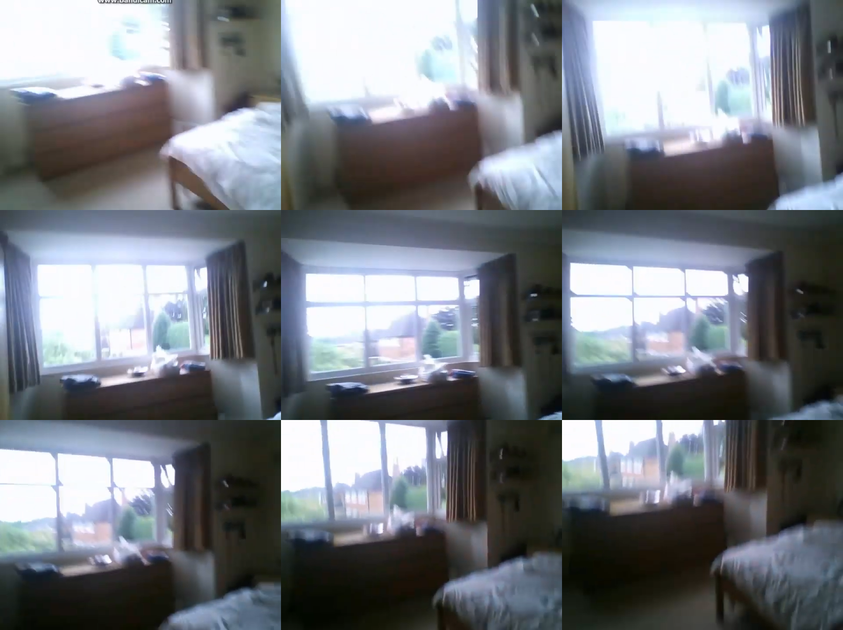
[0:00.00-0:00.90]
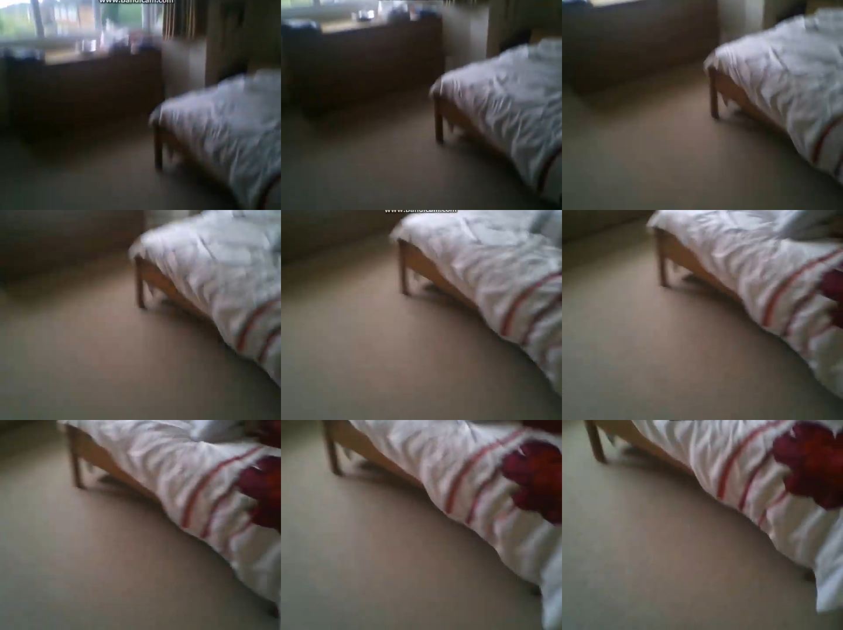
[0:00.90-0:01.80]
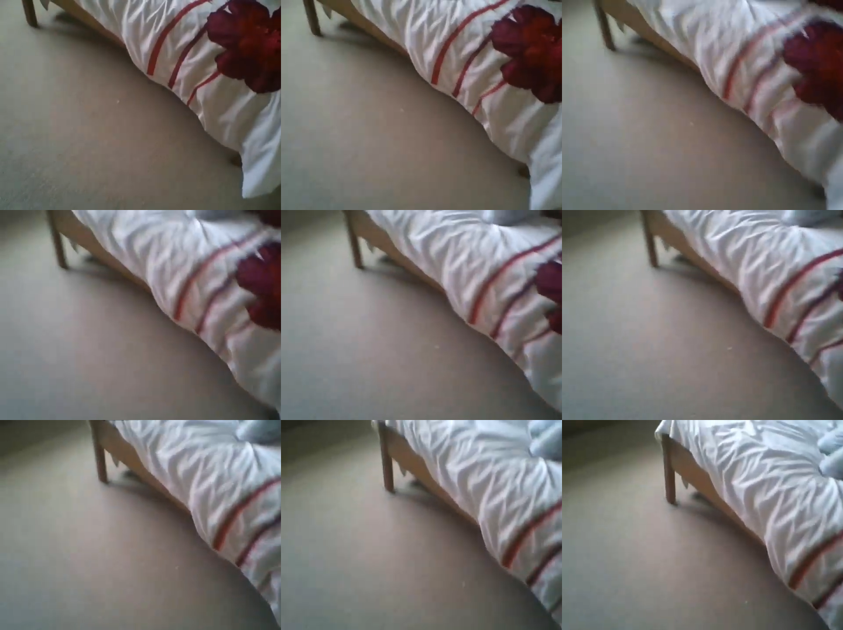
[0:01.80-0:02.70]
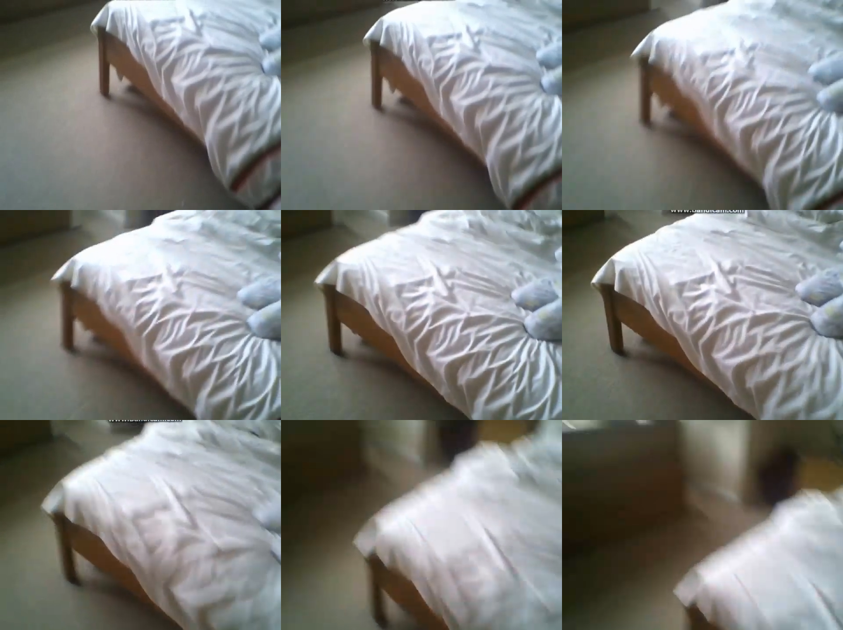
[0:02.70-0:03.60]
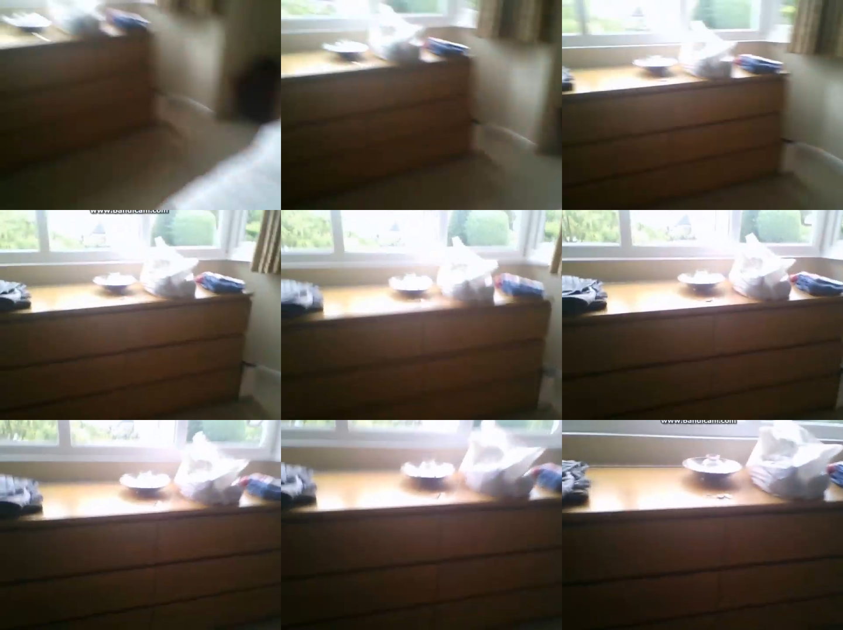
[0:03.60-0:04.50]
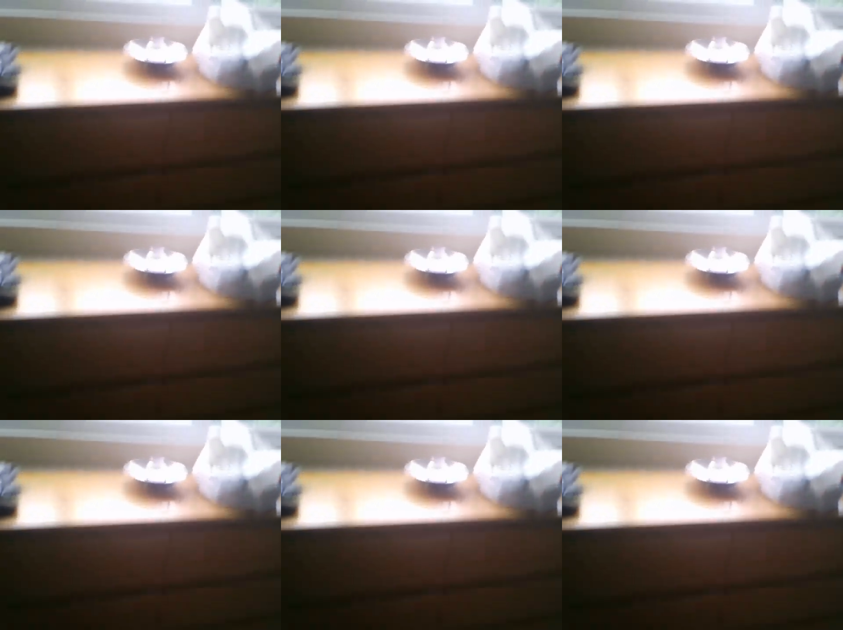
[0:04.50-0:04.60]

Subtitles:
(no speaker visible)